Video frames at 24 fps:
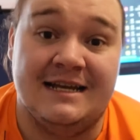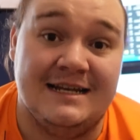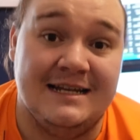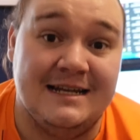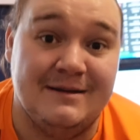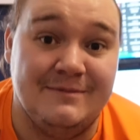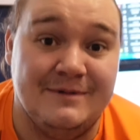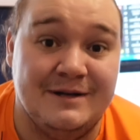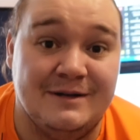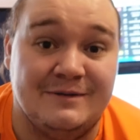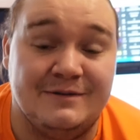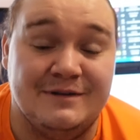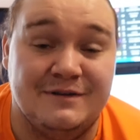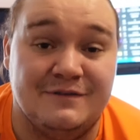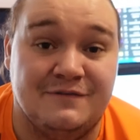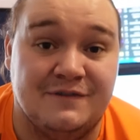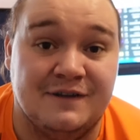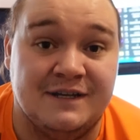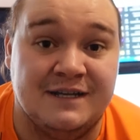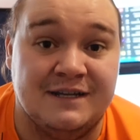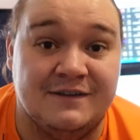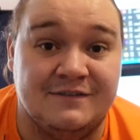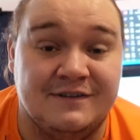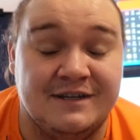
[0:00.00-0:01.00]
Let me know what you
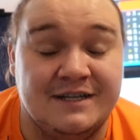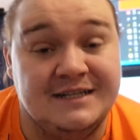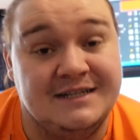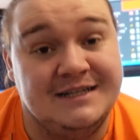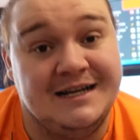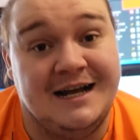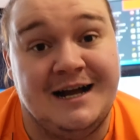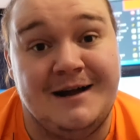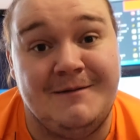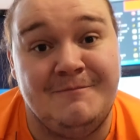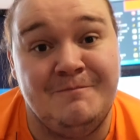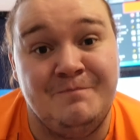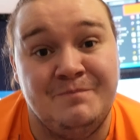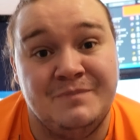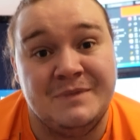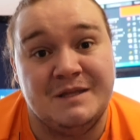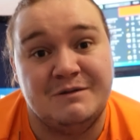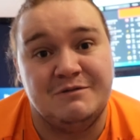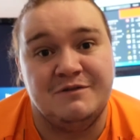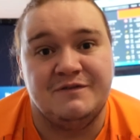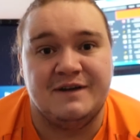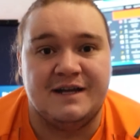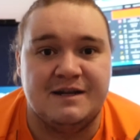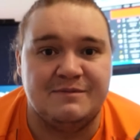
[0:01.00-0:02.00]
think of it.
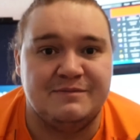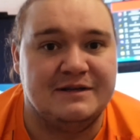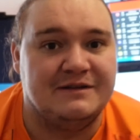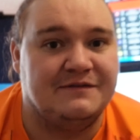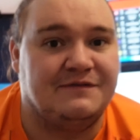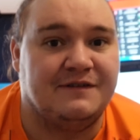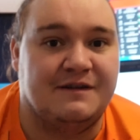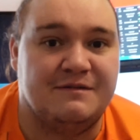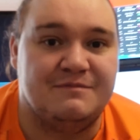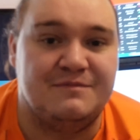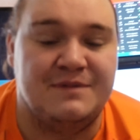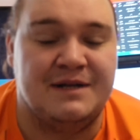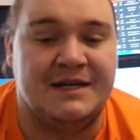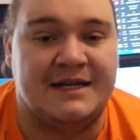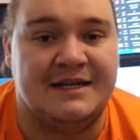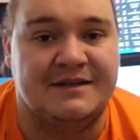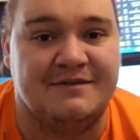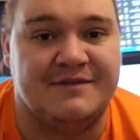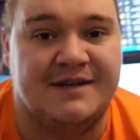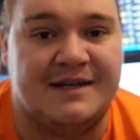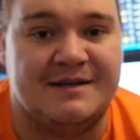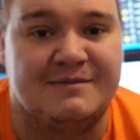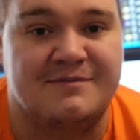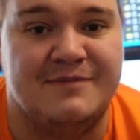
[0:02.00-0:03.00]
We've had a bit of fun playing
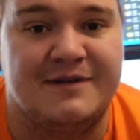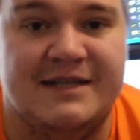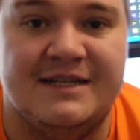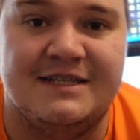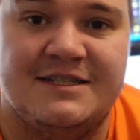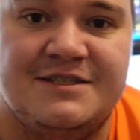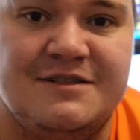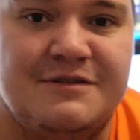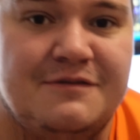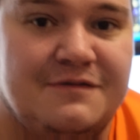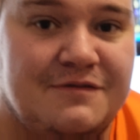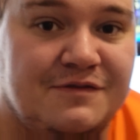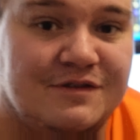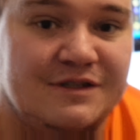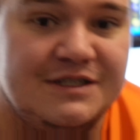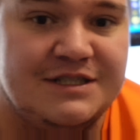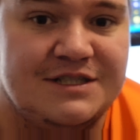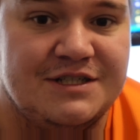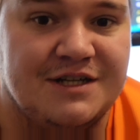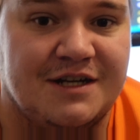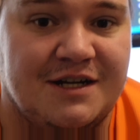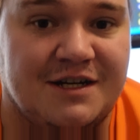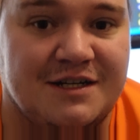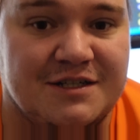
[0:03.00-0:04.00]
around with it. It's not fully
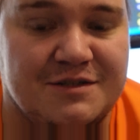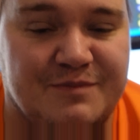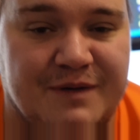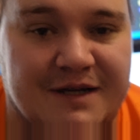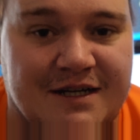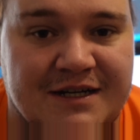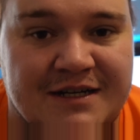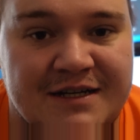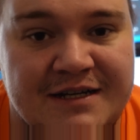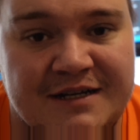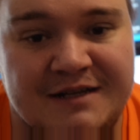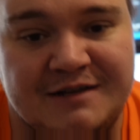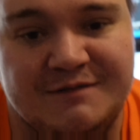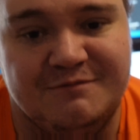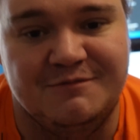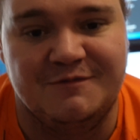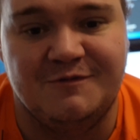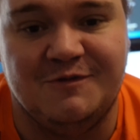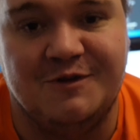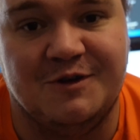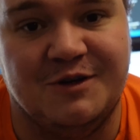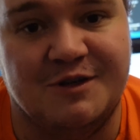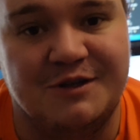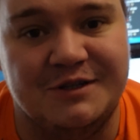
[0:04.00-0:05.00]
charged, but
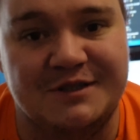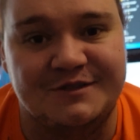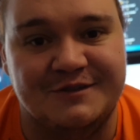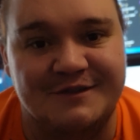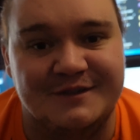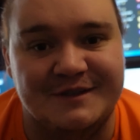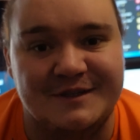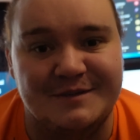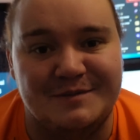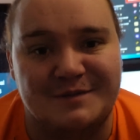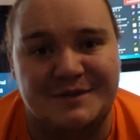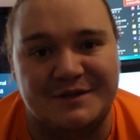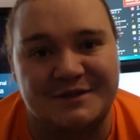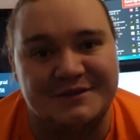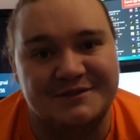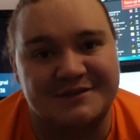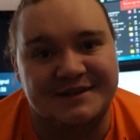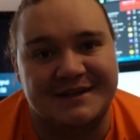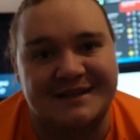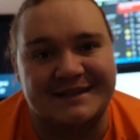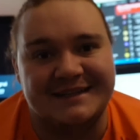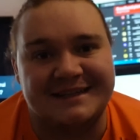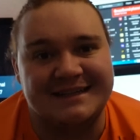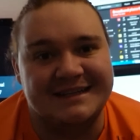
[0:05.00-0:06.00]
we've got it on the Gorilla Pod
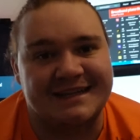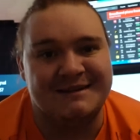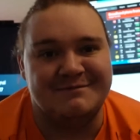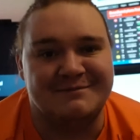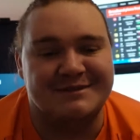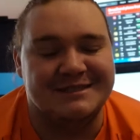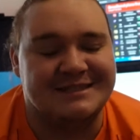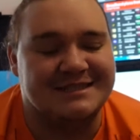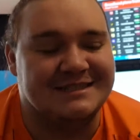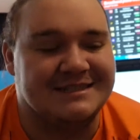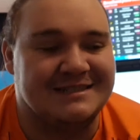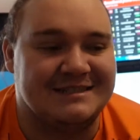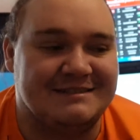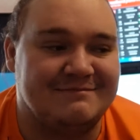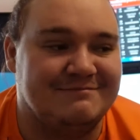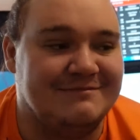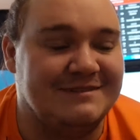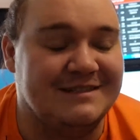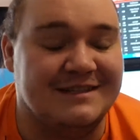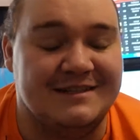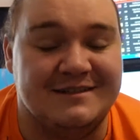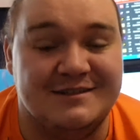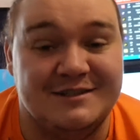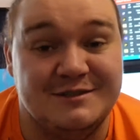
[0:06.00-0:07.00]
already, and we're just,
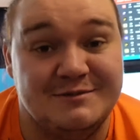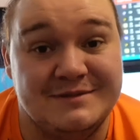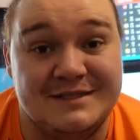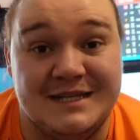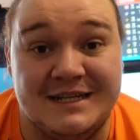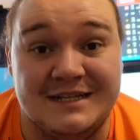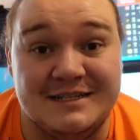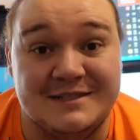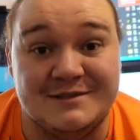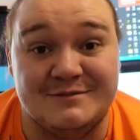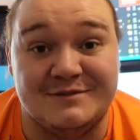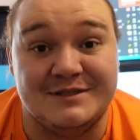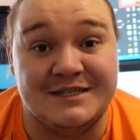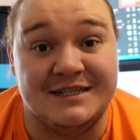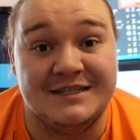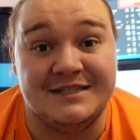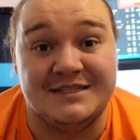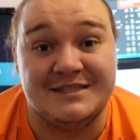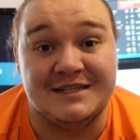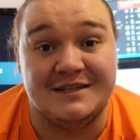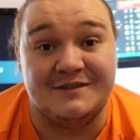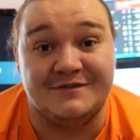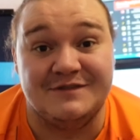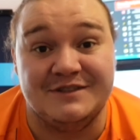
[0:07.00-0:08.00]
just been taking some silly
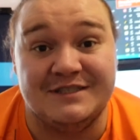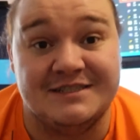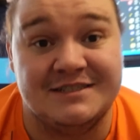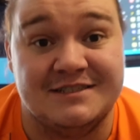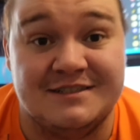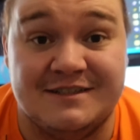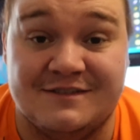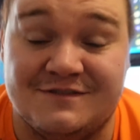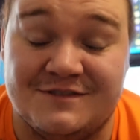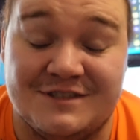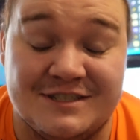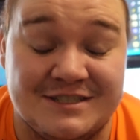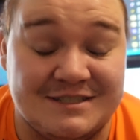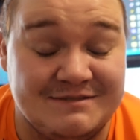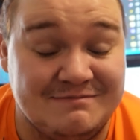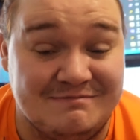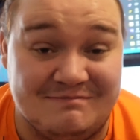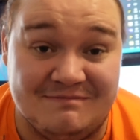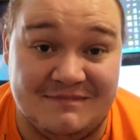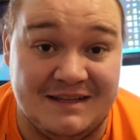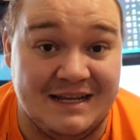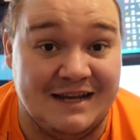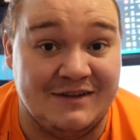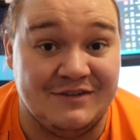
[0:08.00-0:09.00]
selfies and stuff, just
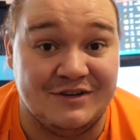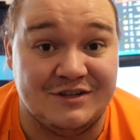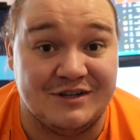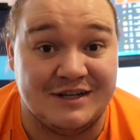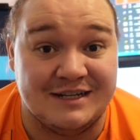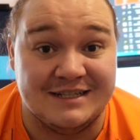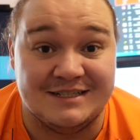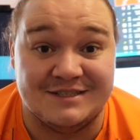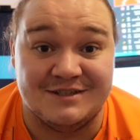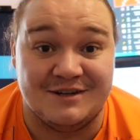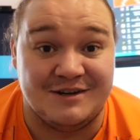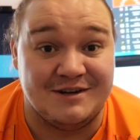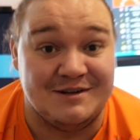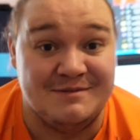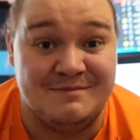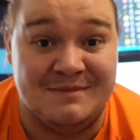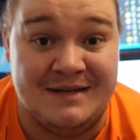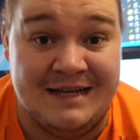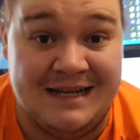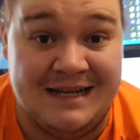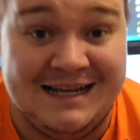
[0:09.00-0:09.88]
having a great time.